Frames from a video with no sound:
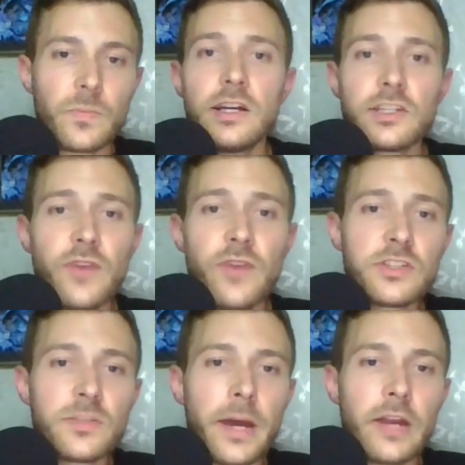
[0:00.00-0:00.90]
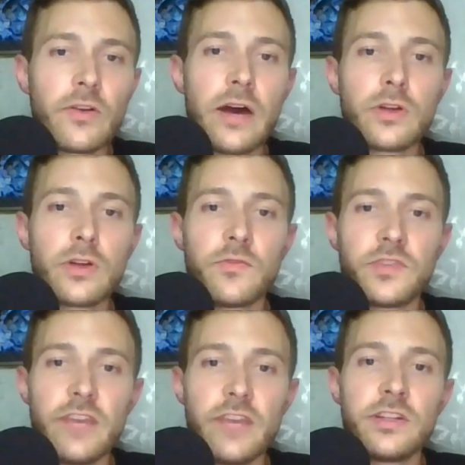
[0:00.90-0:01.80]
As far as the background of
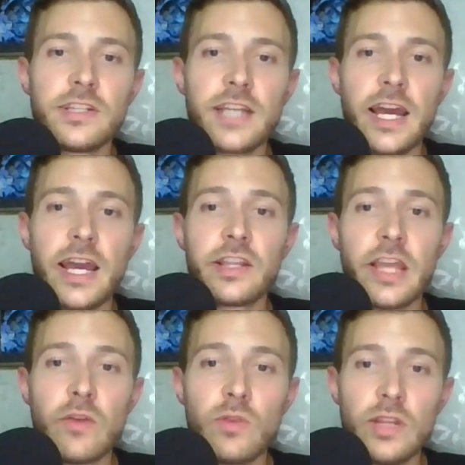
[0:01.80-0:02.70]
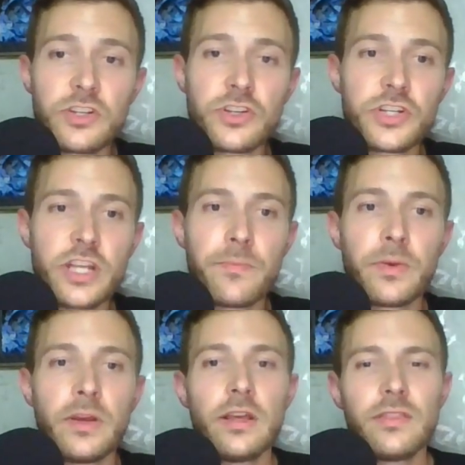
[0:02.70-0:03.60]
David, Diane, and their relationship,
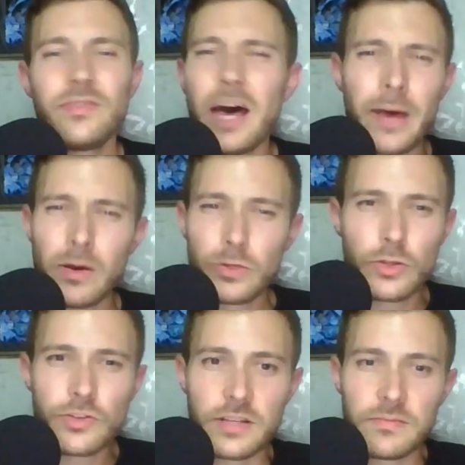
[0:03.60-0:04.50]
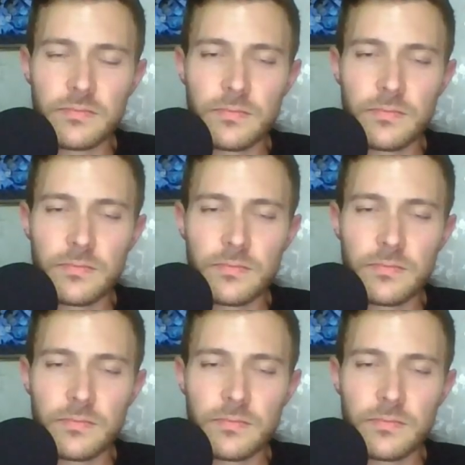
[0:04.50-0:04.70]
that about does it.